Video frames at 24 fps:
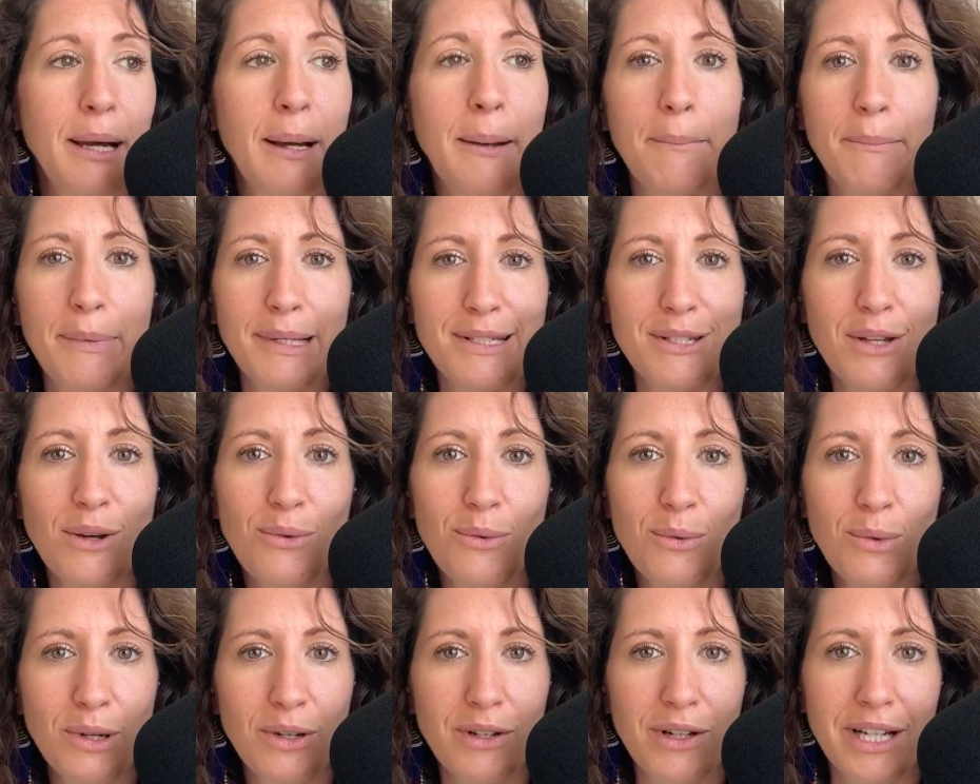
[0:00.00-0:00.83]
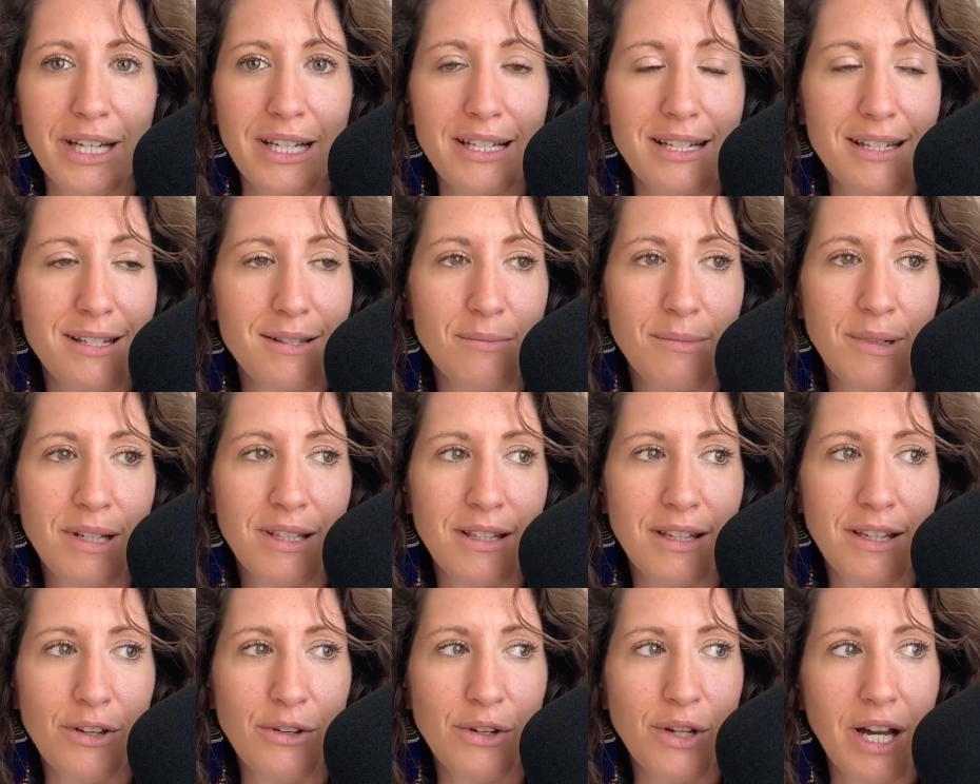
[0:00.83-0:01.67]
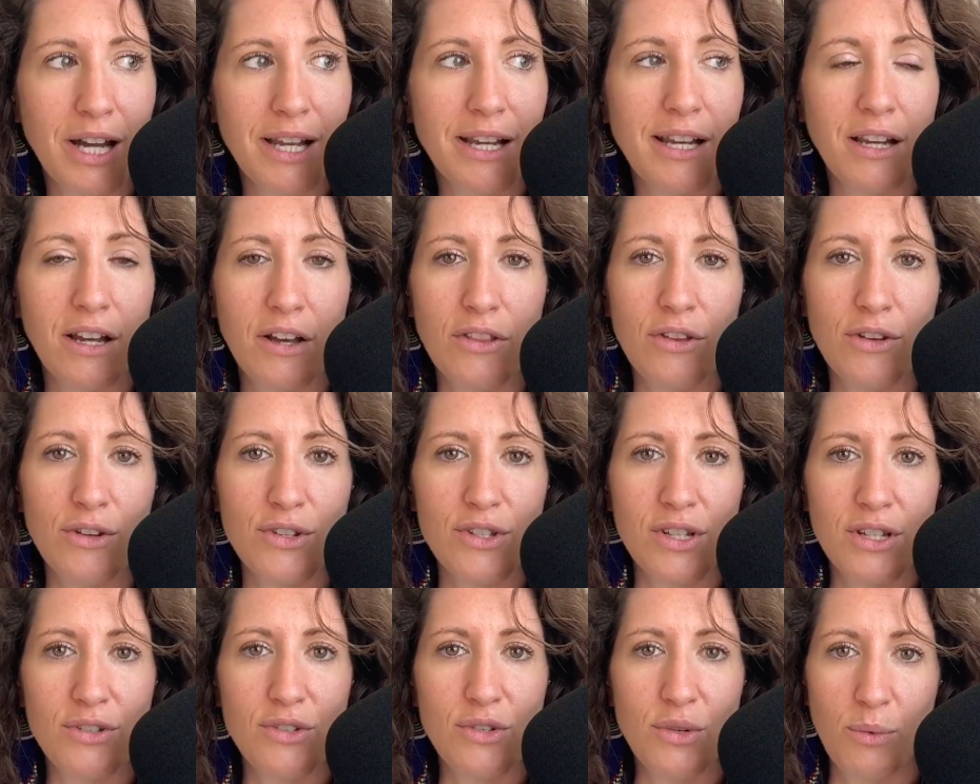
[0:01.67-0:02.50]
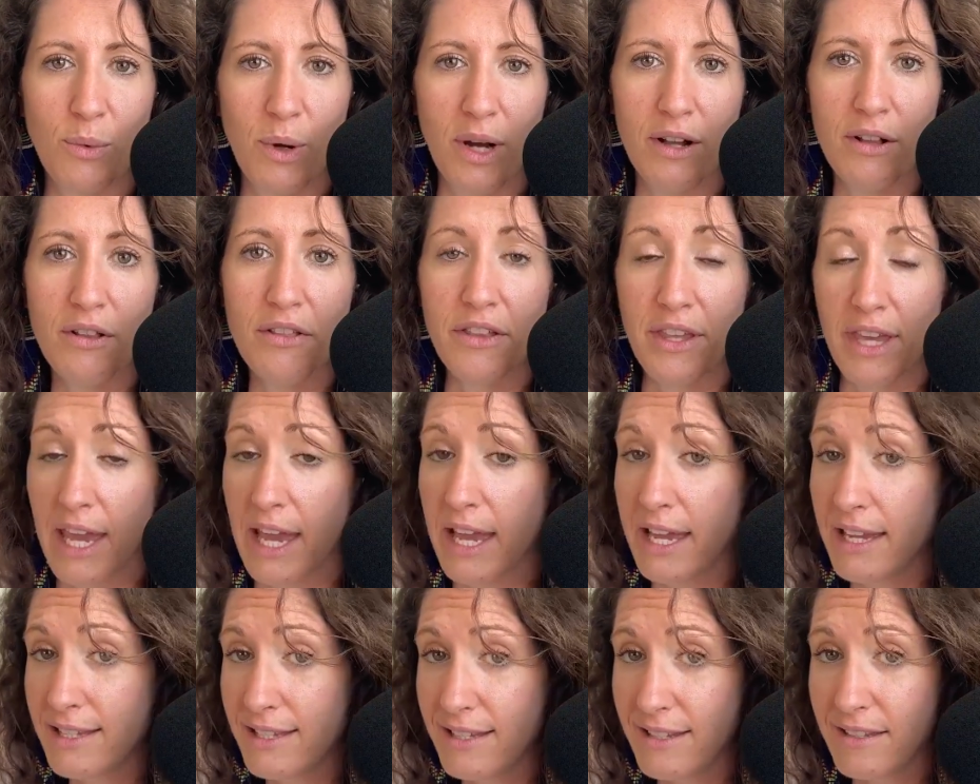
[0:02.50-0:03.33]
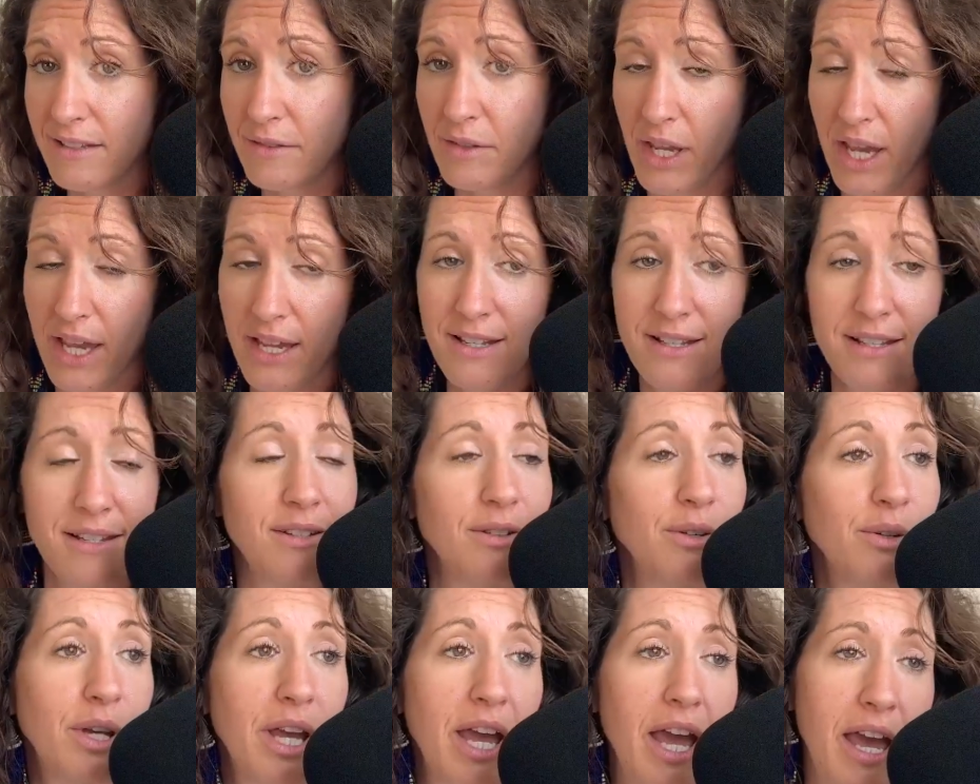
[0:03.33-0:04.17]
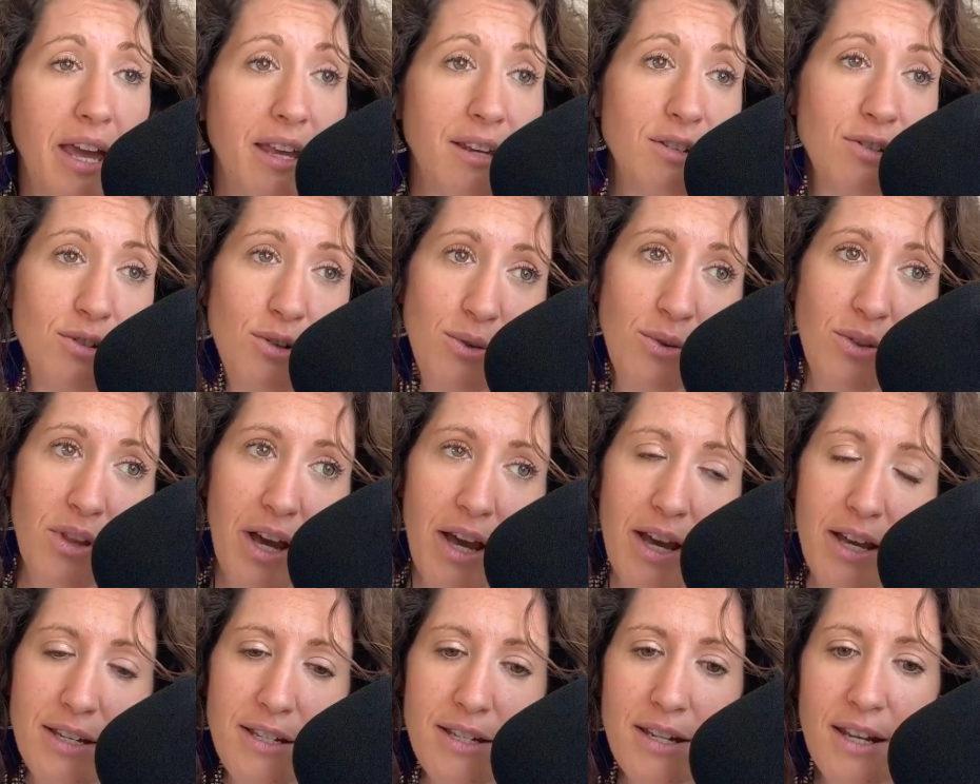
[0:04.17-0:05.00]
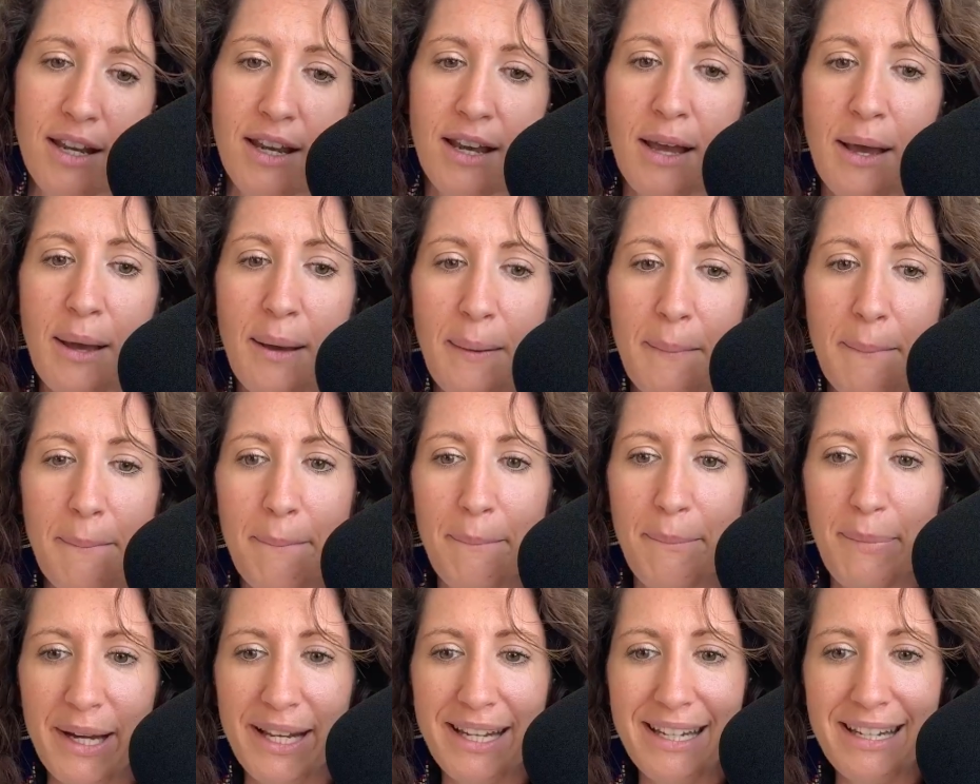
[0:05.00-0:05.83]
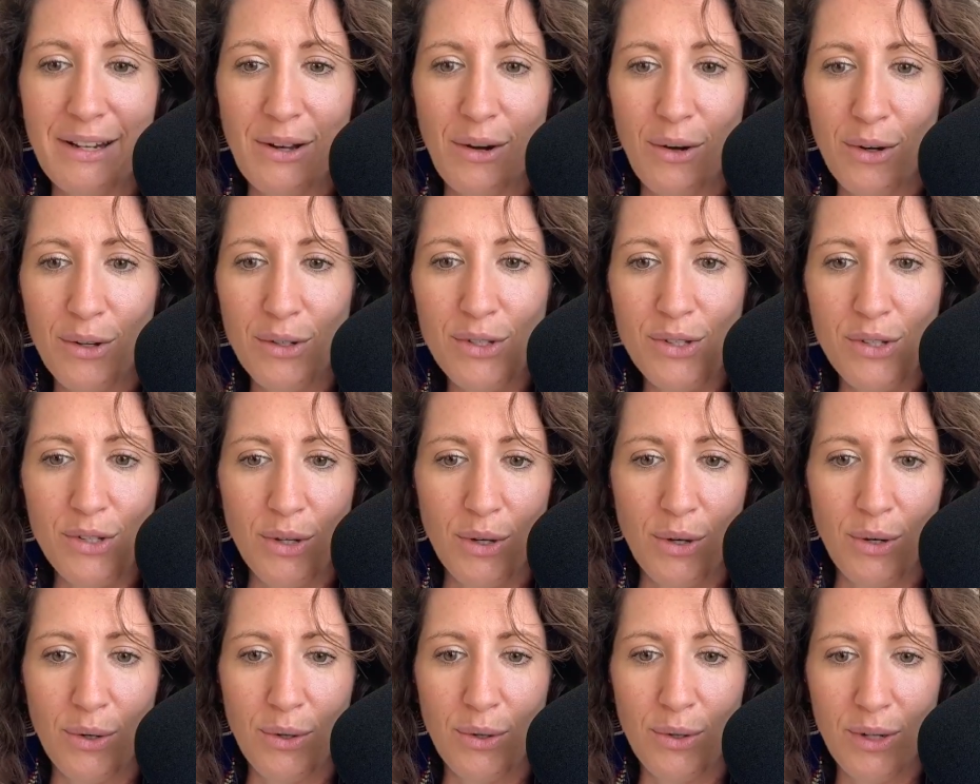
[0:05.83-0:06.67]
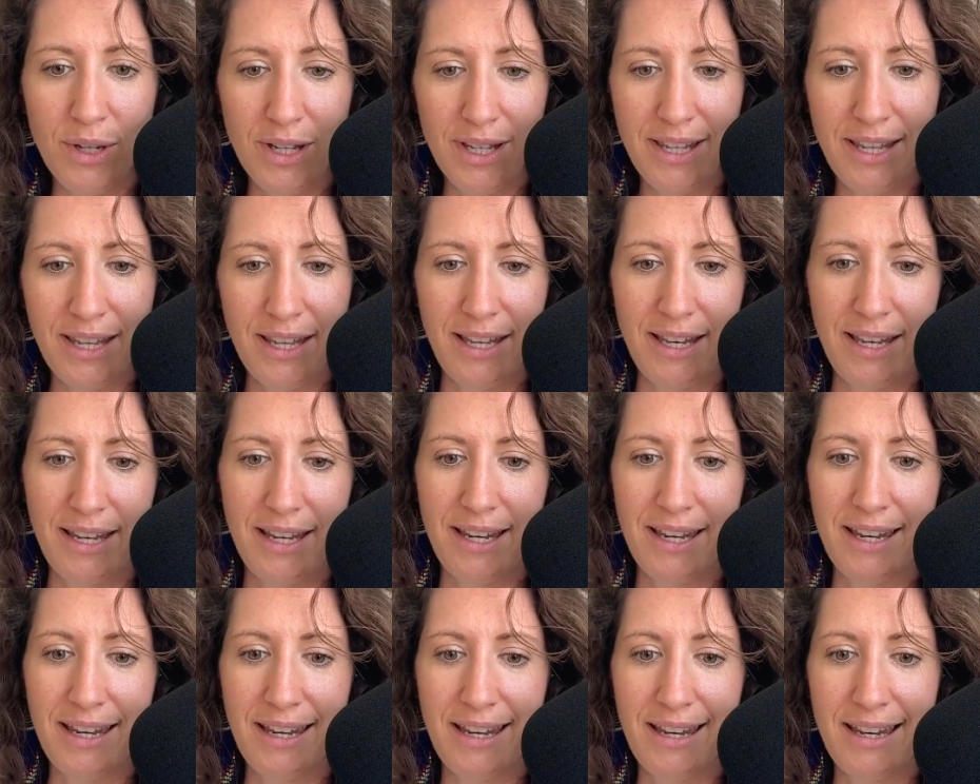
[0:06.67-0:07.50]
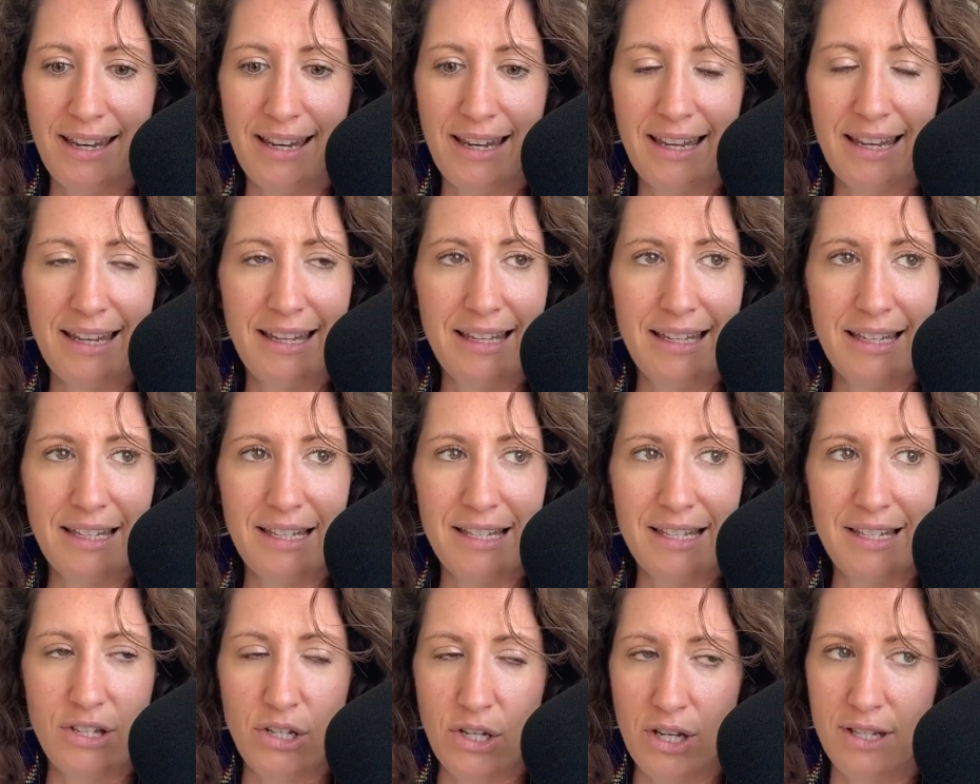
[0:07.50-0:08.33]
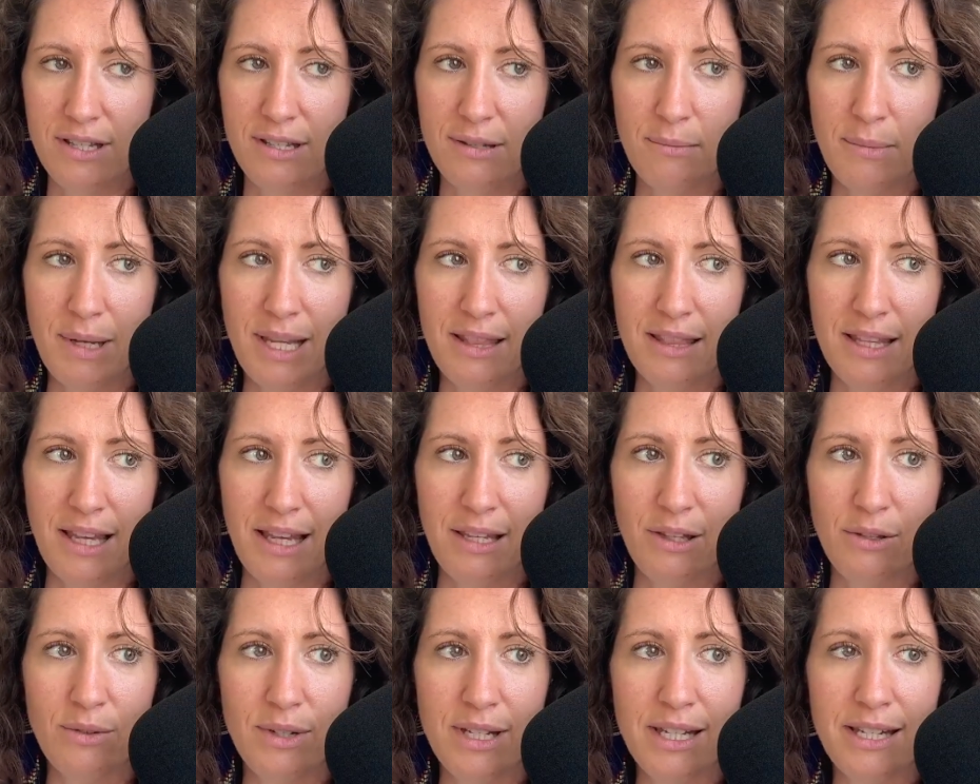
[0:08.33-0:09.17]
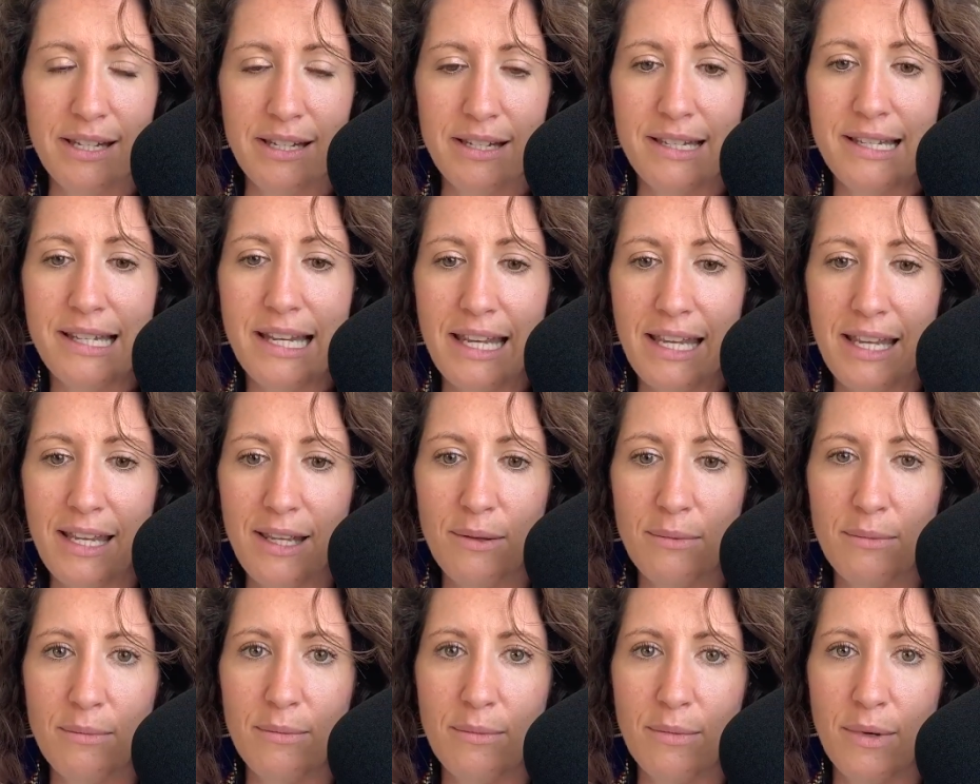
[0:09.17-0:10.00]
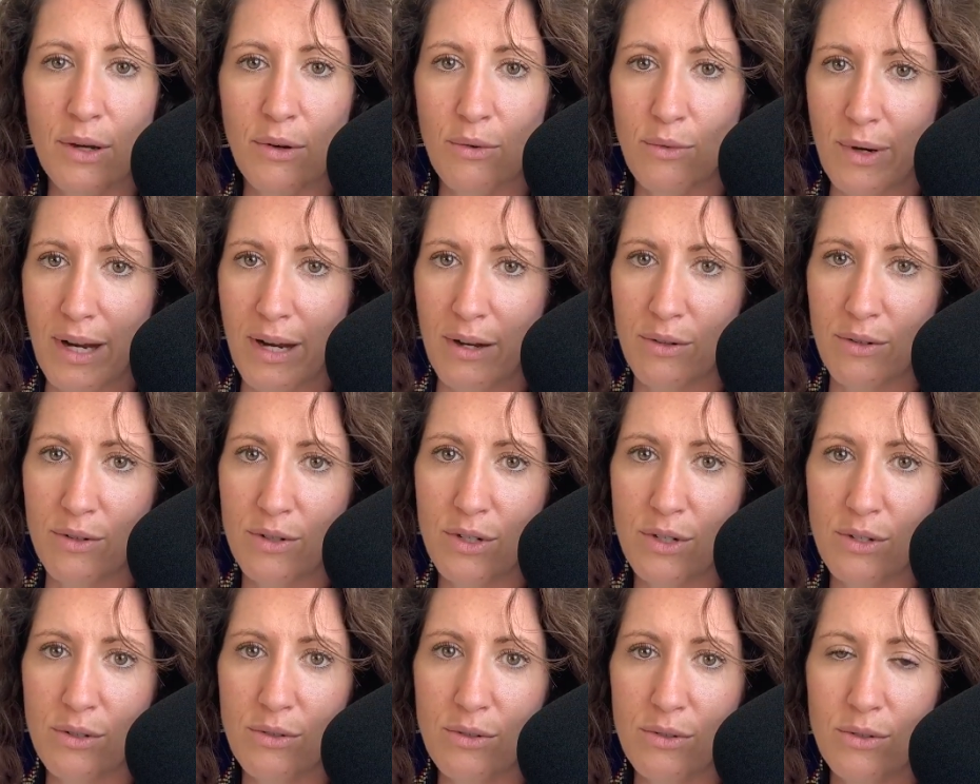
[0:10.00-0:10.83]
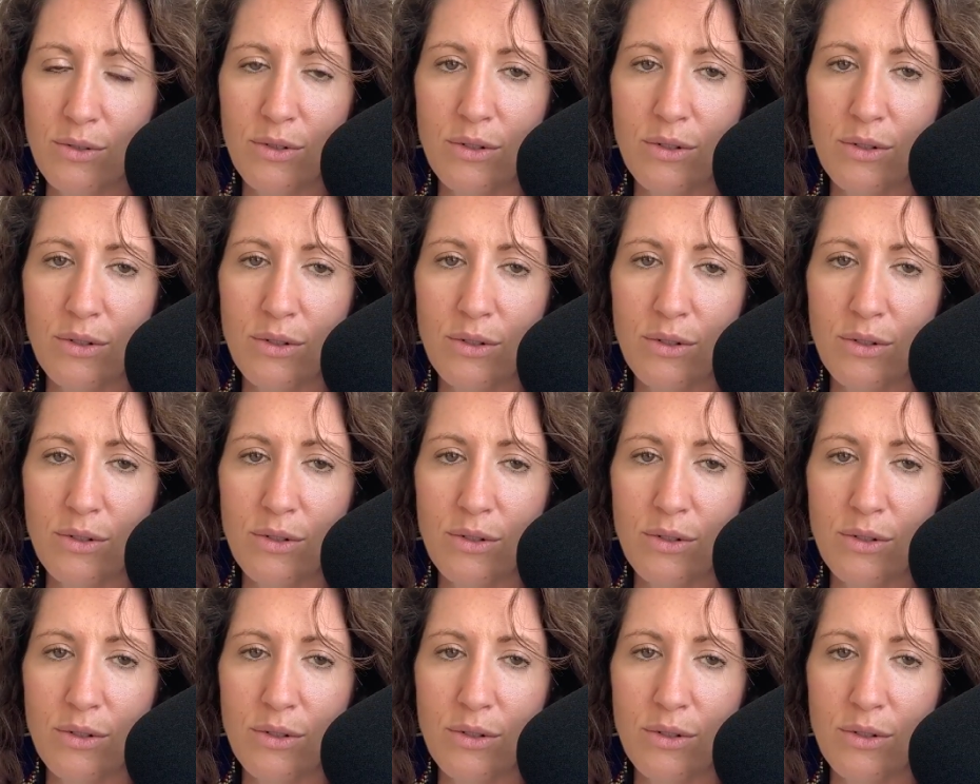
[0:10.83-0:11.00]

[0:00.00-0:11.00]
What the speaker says: But don't worry, it doesn't mean that you're guiding others into wealth. Yes, you can do that. But it also can just mean that you need a team around you